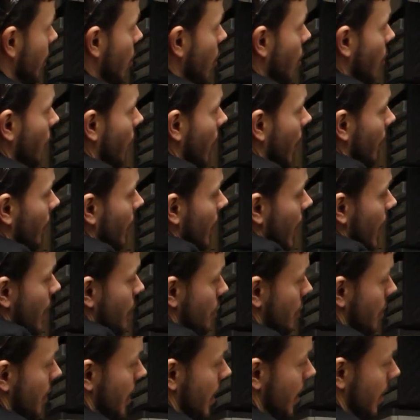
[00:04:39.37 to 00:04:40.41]
go around the
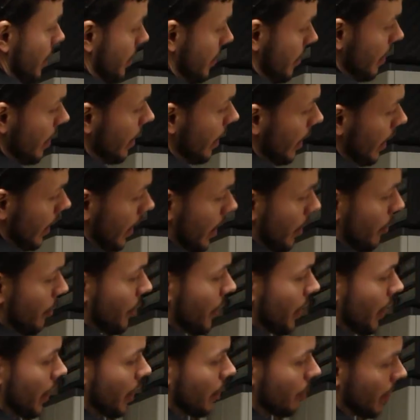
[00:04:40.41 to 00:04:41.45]
edge of this. And I'm
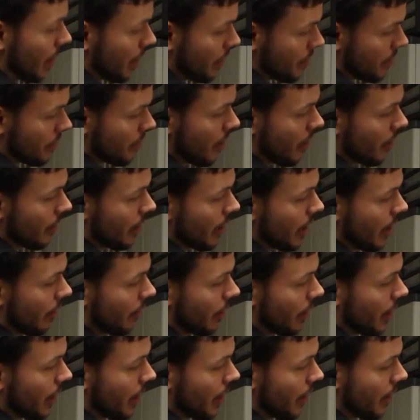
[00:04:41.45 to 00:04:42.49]
thinking about starting
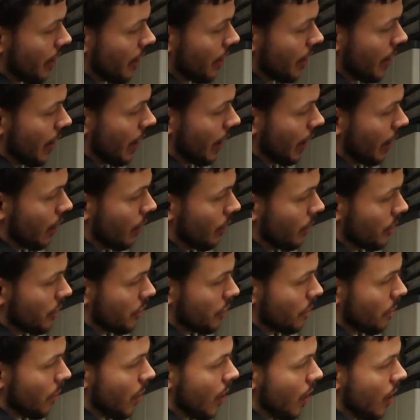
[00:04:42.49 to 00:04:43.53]
down here and going
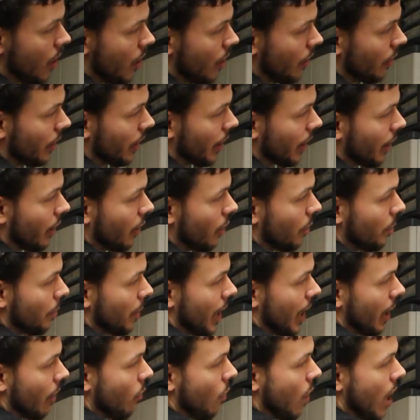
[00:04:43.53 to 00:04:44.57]
small, and then going
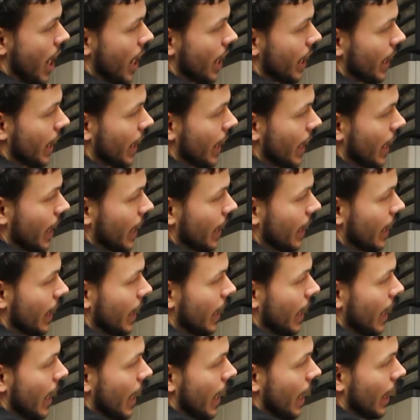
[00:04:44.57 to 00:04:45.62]
back wide again,
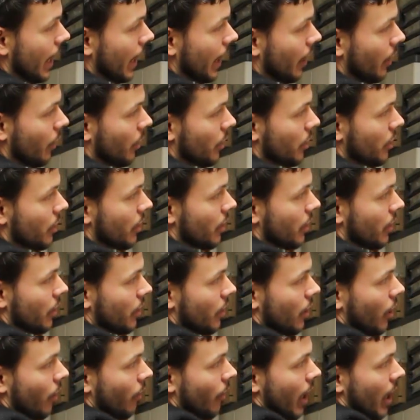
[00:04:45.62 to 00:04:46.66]
and then going
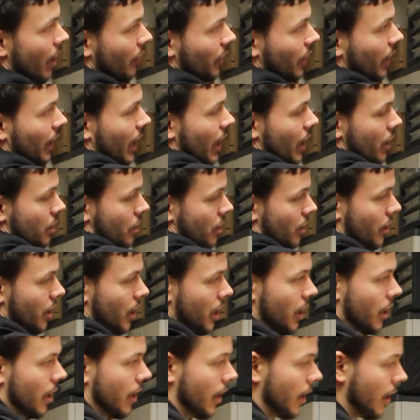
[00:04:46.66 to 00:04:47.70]
around the edge of
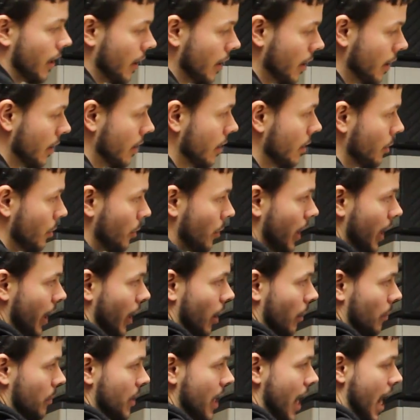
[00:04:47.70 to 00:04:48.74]
the ring
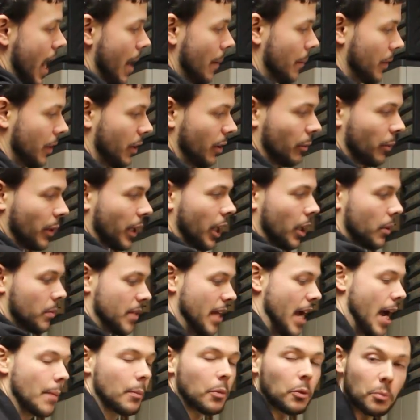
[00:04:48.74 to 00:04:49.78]
up top. And the ring up
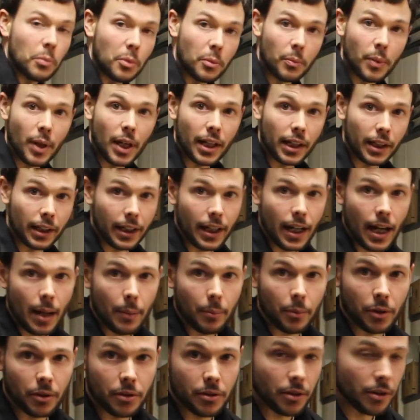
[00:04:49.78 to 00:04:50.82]
top will be painted
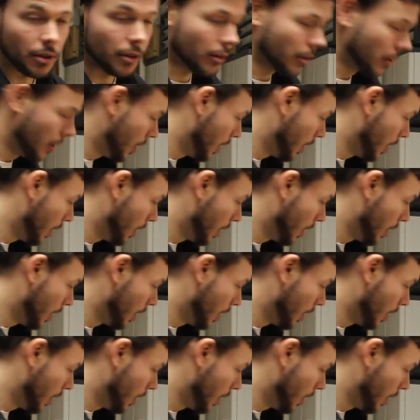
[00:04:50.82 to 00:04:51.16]
copper too.